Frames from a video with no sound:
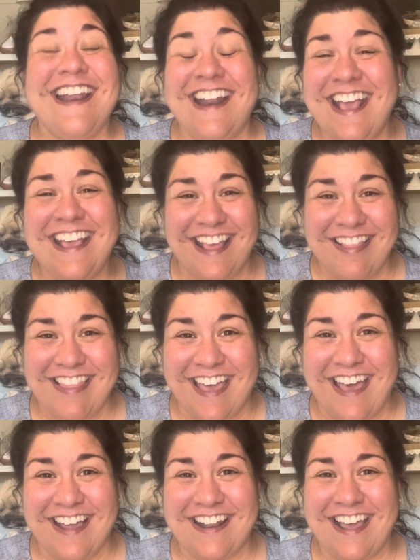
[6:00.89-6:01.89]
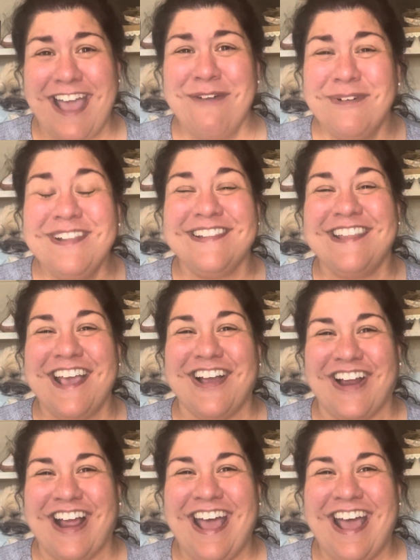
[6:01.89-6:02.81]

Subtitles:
And I get that. I was there.